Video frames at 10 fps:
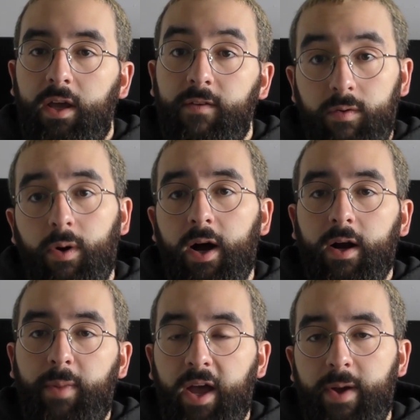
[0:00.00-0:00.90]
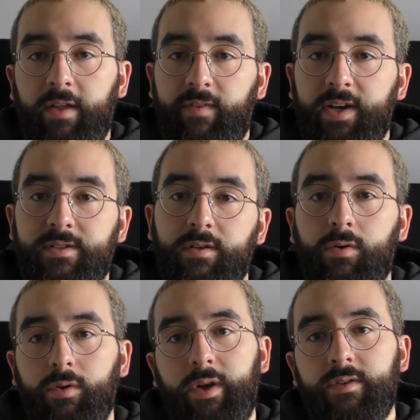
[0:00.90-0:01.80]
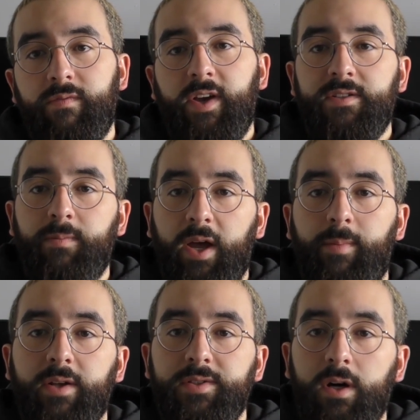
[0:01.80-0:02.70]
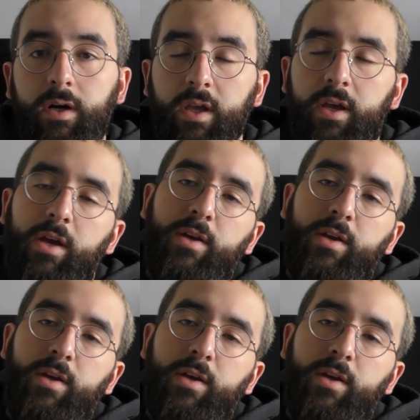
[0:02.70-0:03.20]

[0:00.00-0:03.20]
if you are a PayPal investor or looking to invest in PayPal stock,